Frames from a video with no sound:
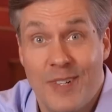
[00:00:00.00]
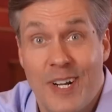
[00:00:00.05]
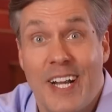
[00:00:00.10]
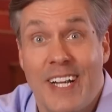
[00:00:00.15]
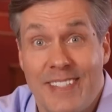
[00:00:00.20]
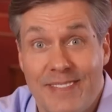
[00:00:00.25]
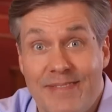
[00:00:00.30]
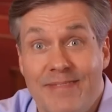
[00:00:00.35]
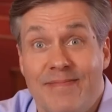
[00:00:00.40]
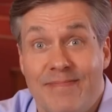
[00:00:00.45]

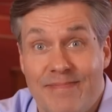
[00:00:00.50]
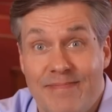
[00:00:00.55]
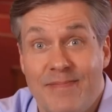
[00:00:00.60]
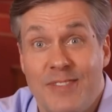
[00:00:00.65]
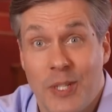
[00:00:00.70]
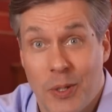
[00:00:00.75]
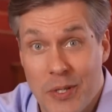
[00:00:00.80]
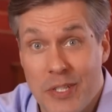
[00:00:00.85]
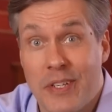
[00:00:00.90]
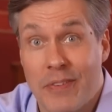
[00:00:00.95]
Right?
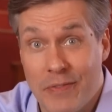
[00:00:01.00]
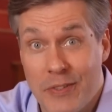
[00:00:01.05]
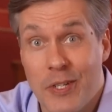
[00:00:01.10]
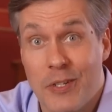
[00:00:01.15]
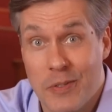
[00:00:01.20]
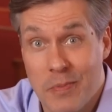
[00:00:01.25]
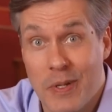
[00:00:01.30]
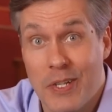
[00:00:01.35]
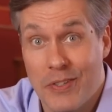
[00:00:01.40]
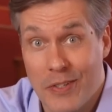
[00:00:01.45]
It's always
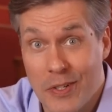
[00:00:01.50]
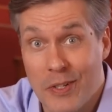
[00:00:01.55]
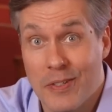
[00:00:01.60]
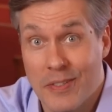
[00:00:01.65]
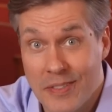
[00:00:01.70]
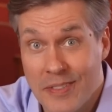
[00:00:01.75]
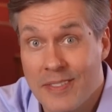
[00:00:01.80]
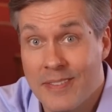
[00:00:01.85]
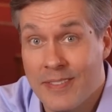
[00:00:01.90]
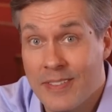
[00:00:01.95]
confused me too.
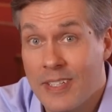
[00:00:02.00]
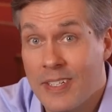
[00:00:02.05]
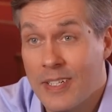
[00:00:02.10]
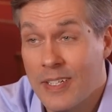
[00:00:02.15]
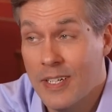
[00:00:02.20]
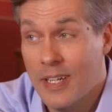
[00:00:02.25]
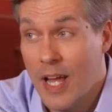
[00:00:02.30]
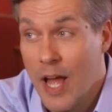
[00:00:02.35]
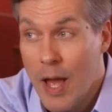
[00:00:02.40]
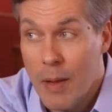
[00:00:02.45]

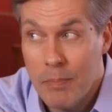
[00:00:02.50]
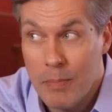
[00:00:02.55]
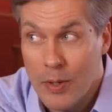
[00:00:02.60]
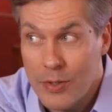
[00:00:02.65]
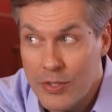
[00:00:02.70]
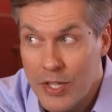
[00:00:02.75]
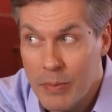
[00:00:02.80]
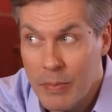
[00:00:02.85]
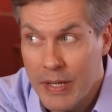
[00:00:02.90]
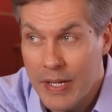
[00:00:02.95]

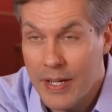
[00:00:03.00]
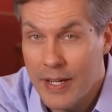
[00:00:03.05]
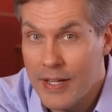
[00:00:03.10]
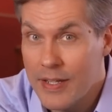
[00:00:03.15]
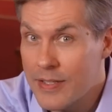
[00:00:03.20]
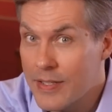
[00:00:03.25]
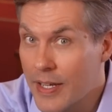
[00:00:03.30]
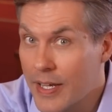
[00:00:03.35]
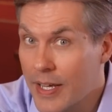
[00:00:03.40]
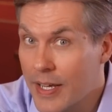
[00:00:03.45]
Mostly
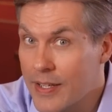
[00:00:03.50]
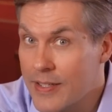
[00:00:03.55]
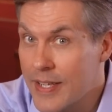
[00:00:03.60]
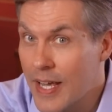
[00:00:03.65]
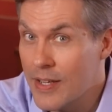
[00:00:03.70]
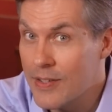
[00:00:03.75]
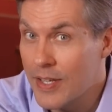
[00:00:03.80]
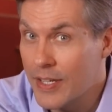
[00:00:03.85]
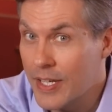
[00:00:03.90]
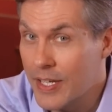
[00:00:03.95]
because it
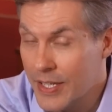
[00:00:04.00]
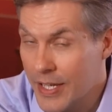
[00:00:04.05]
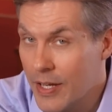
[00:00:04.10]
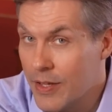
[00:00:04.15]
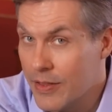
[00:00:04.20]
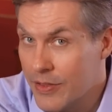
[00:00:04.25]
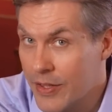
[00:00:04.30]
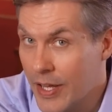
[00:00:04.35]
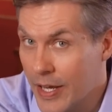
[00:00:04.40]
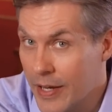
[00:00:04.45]
sounds like any
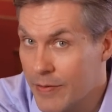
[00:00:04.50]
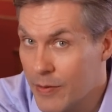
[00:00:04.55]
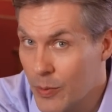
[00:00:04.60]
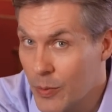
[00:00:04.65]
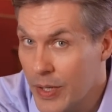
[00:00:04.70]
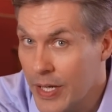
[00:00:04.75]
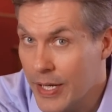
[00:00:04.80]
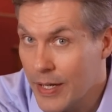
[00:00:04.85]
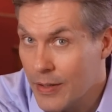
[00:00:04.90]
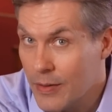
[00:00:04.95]
other day of the
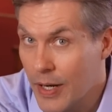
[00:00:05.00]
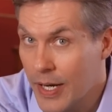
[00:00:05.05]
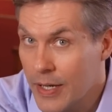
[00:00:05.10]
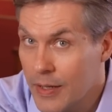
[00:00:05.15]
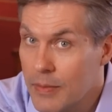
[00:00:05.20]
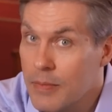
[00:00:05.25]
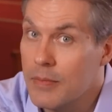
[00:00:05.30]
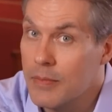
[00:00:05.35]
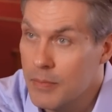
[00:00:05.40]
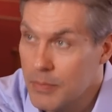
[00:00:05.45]
week,
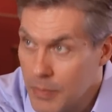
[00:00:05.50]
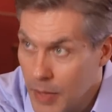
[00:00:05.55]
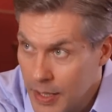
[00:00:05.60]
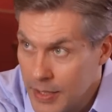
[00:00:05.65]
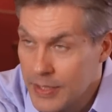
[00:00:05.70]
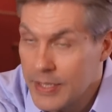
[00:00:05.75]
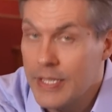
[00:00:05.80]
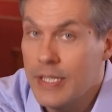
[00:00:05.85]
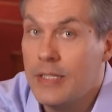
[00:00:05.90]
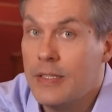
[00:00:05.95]
right?
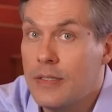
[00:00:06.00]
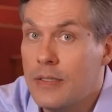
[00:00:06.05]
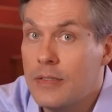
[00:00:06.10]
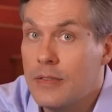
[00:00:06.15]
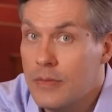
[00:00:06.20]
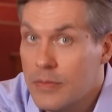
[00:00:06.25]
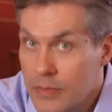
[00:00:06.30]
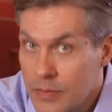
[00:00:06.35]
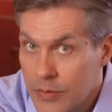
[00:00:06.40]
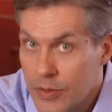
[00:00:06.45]
Maundy,
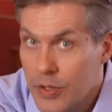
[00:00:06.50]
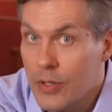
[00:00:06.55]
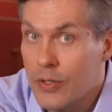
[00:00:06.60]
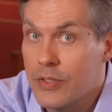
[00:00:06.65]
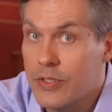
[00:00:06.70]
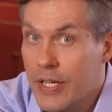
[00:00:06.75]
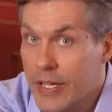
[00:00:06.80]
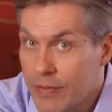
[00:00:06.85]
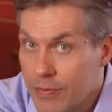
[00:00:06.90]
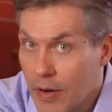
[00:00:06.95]

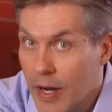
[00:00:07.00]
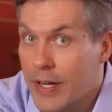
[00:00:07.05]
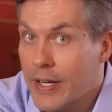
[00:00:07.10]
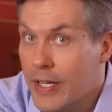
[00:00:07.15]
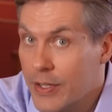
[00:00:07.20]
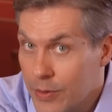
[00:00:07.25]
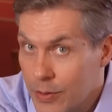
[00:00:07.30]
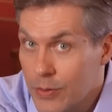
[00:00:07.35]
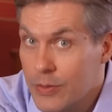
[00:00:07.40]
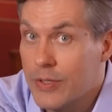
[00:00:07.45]
Thursday,
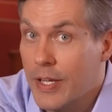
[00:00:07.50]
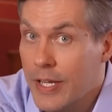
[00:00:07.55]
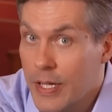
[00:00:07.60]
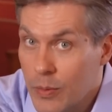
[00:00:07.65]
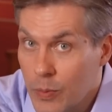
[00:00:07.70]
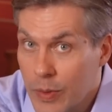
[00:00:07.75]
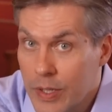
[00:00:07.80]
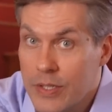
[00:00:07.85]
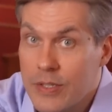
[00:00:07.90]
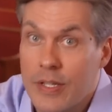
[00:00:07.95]
Friday, Tuesday,
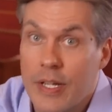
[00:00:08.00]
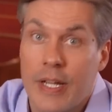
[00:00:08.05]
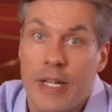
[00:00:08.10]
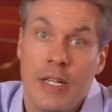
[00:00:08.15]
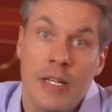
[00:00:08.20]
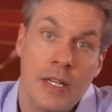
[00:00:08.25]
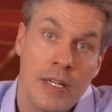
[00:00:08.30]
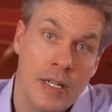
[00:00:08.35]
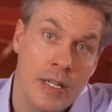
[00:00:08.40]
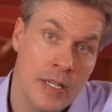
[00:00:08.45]
Wednesday.